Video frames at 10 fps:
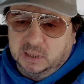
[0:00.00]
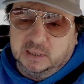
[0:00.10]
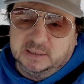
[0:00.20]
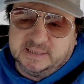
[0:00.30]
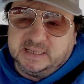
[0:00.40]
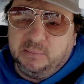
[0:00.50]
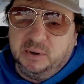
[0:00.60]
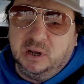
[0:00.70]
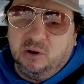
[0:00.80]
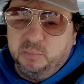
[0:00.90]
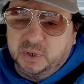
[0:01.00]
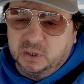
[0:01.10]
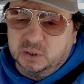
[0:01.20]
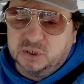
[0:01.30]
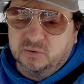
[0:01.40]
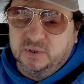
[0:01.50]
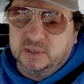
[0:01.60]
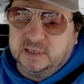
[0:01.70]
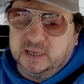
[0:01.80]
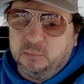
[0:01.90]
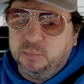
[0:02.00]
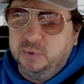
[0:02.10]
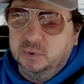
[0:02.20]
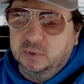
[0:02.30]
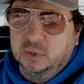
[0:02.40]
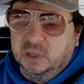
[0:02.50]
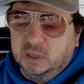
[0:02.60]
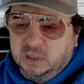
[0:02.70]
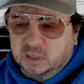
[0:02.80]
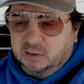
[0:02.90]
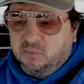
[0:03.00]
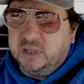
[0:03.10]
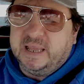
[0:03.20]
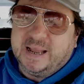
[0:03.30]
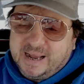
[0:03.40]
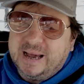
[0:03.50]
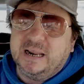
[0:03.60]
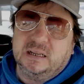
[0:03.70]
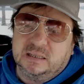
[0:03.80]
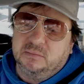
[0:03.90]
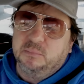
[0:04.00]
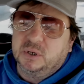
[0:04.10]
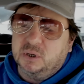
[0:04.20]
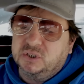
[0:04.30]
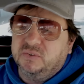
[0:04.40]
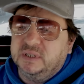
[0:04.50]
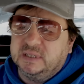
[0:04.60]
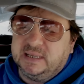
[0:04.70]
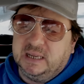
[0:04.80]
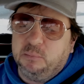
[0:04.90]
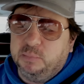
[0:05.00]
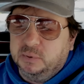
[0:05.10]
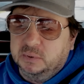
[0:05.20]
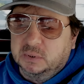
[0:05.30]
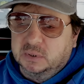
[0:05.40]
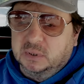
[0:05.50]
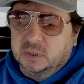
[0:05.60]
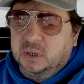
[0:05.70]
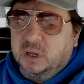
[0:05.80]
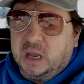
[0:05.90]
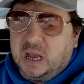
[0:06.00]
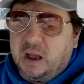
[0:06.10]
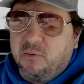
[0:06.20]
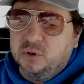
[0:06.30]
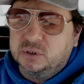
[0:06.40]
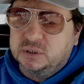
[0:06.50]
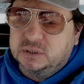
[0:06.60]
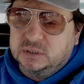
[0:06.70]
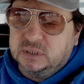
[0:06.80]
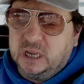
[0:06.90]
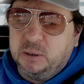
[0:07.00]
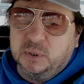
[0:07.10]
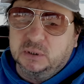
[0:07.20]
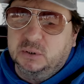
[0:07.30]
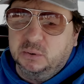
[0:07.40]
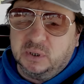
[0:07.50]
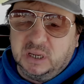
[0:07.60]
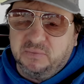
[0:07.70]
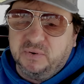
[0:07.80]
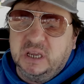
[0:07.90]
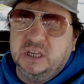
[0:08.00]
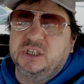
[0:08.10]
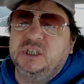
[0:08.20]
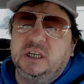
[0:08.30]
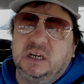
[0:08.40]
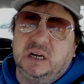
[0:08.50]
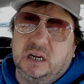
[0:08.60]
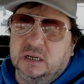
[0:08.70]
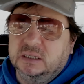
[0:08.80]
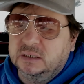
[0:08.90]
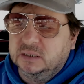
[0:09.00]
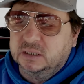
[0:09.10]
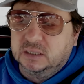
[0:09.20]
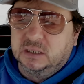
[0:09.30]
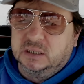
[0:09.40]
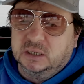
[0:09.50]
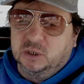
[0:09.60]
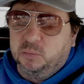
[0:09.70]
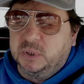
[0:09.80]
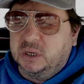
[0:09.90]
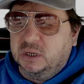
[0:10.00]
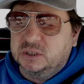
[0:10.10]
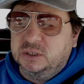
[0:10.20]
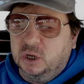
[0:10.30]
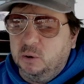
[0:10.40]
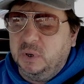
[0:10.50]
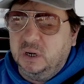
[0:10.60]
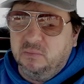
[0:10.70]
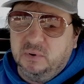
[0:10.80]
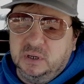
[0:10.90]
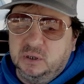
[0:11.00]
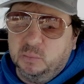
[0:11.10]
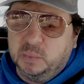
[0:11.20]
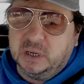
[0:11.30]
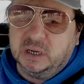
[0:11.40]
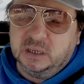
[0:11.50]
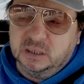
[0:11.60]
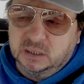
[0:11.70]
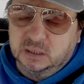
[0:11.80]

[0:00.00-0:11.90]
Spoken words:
and somehow because of that app, when I got it, because of that app, I was able to have HDR, because normally when you buy